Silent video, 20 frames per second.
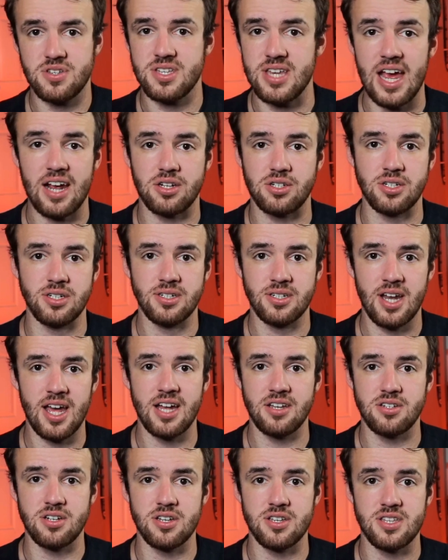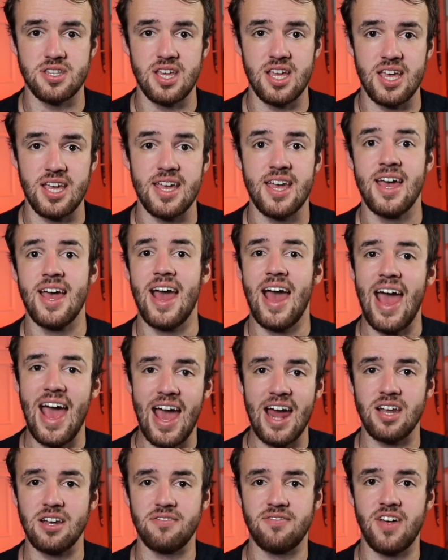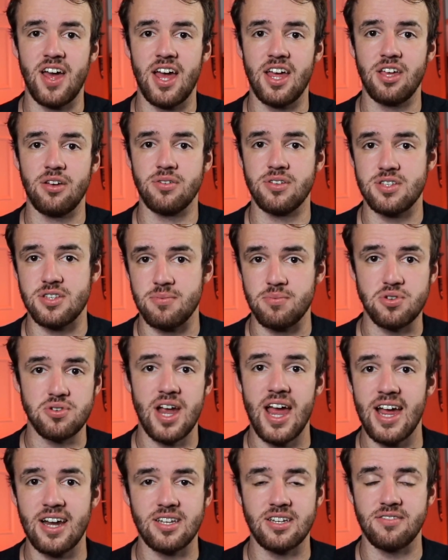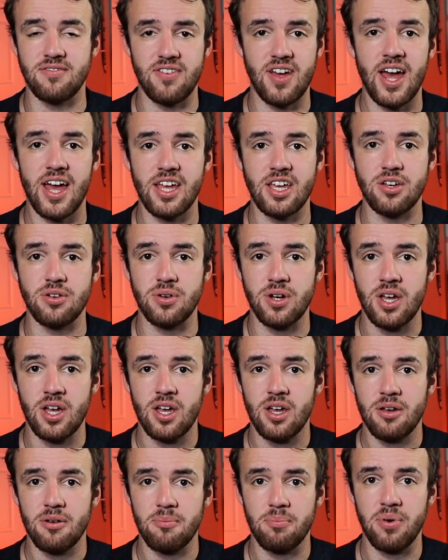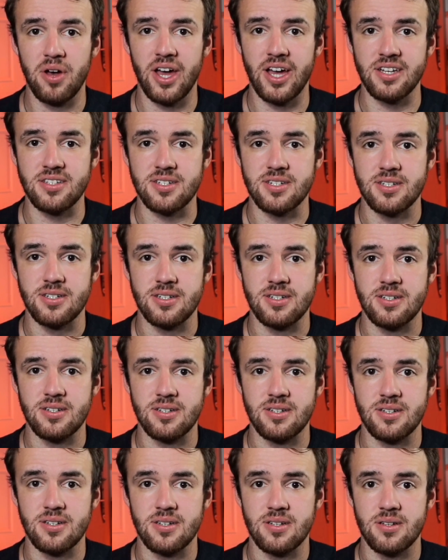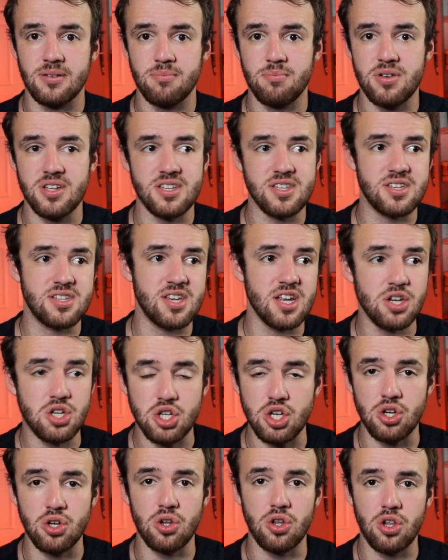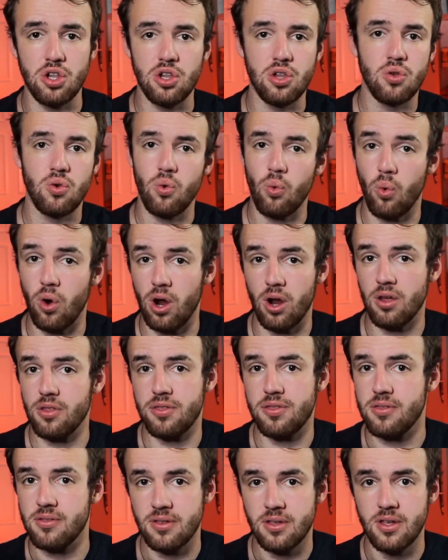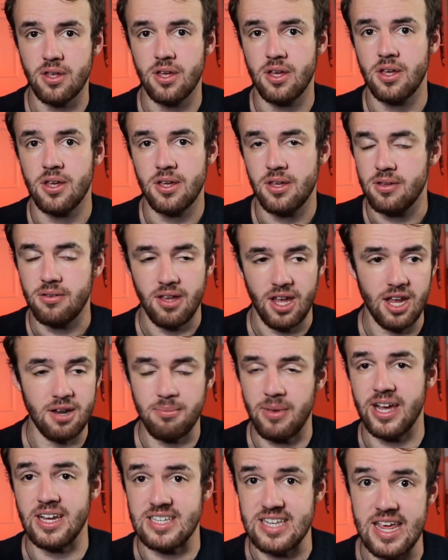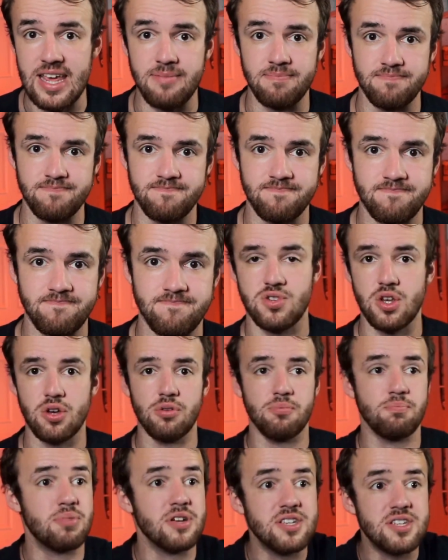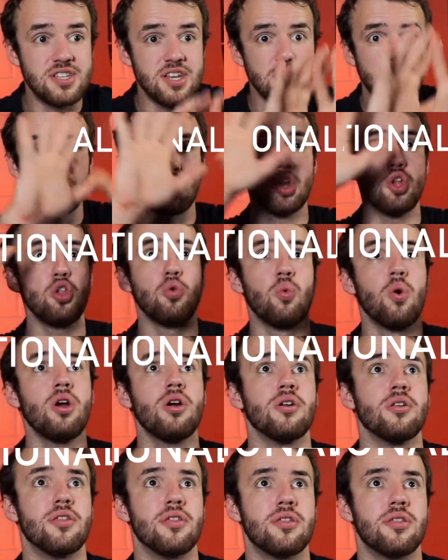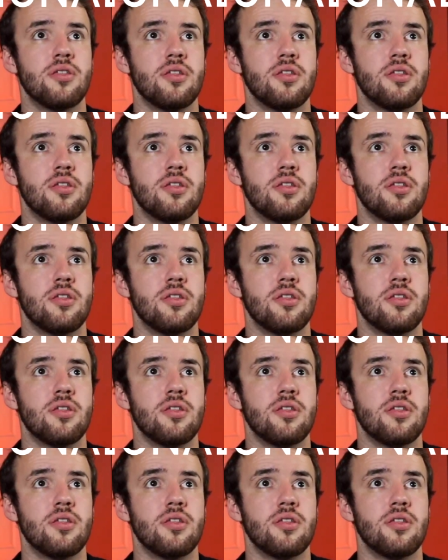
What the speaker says: section, not just the added value and subtracted value, but positional worth in my team. So positional worth.